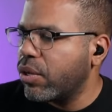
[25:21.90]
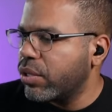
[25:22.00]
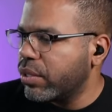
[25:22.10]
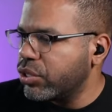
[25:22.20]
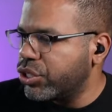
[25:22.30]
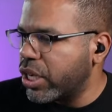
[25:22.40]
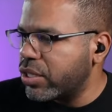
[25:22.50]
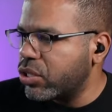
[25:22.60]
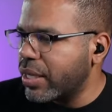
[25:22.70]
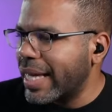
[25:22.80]

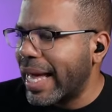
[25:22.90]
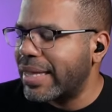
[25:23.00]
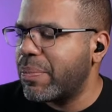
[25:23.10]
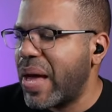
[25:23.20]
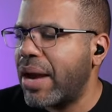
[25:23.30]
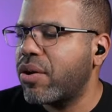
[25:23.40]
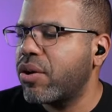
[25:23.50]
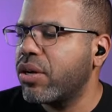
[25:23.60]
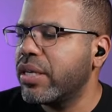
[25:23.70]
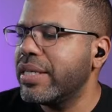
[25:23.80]
just looking at the
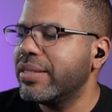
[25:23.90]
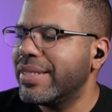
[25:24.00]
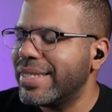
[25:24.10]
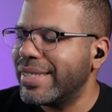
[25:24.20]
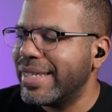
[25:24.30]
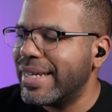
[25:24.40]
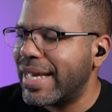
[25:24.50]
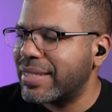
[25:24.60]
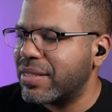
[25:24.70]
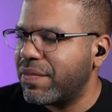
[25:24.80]
pattern that did
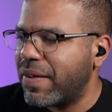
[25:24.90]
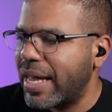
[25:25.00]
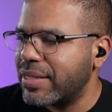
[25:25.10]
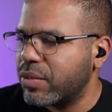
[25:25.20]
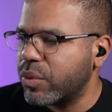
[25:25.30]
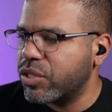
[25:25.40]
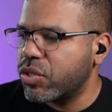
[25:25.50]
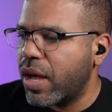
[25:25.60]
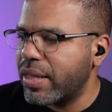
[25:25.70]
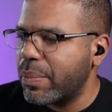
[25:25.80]
not suffice. We
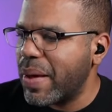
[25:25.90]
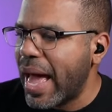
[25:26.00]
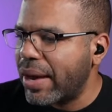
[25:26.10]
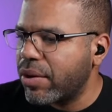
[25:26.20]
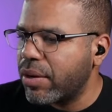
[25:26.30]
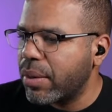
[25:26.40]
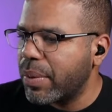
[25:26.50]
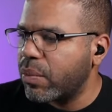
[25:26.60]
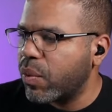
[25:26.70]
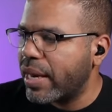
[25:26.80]
saw the pattern,
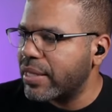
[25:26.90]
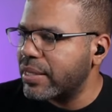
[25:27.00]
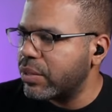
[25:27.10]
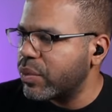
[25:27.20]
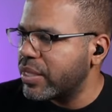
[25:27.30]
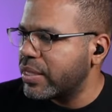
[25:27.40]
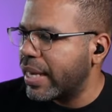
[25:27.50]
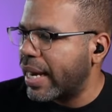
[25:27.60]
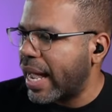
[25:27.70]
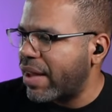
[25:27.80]
but what else did we see?
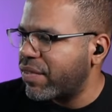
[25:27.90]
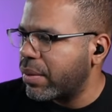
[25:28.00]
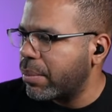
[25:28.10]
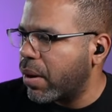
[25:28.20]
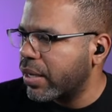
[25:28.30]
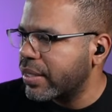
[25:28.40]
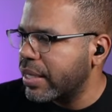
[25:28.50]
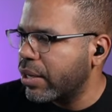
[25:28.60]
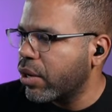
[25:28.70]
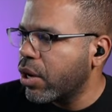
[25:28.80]
And I have it marked
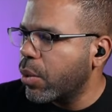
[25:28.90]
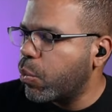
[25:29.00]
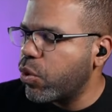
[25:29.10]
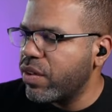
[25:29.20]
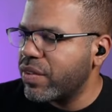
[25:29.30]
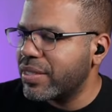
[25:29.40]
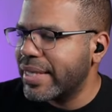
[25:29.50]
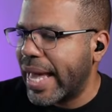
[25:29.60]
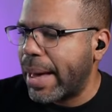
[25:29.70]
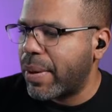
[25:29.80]
here: previous
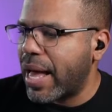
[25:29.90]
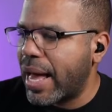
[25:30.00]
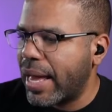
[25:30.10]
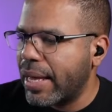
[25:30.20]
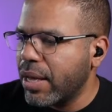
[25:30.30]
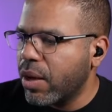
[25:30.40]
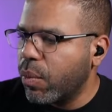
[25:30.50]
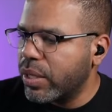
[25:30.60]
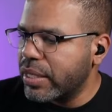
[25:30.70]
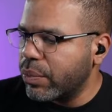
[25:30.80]
gap high.
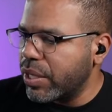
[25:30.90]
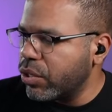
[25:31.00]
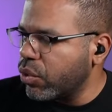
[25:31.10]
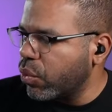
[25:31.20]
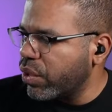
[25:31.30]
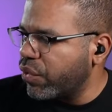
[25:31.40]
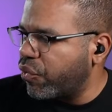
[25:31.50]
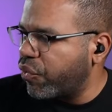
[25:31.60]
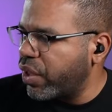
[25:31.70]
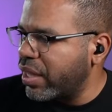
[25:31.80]
What did we do? We
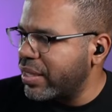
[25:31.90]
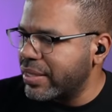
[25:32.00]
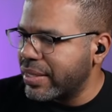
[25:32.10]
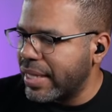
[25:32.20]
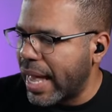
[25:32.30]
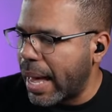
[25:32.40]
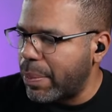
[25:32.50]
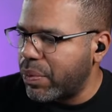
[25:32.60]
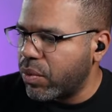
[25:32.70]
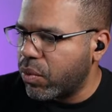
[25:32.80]
filled this
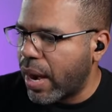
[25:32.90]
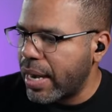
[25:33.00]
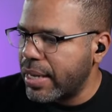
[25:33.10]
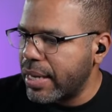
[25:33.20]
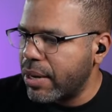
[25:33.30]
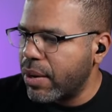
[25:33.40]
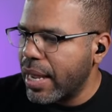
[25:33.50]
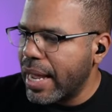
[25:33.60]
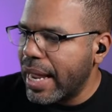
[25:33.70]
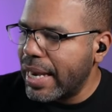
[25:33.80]
gap right here,
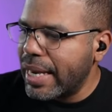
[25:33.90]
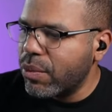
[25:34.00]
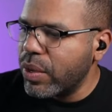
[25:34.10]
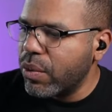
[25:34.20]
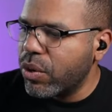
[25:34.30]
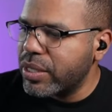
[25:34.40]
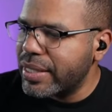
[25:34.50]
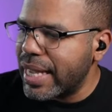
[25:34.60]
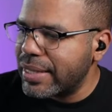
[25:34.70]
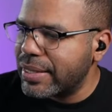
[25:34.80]
and then we were
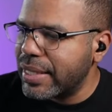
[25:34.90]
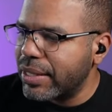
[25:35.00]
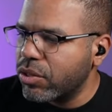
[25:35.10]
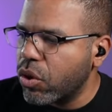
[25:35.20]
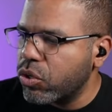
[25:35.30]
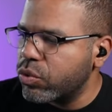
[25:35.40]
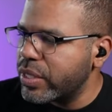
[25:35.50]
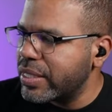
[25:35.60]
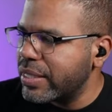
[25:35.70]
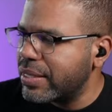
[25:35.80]
testing those
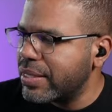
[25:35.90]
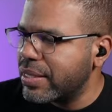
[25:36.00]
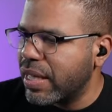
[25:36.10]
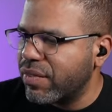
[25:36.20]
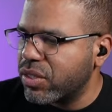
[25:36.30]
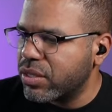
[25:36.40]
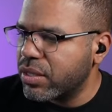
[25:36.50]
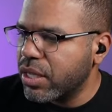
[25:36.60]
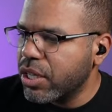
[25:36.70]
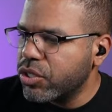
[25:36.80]
resistance
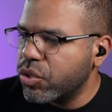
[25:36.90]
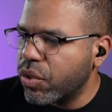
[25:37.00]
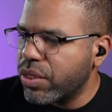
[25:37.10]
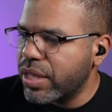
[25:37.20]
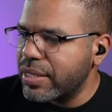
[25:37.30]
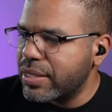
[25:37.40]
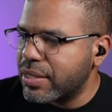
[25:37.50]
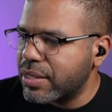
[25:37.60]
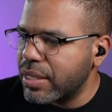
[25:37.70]
levels. So this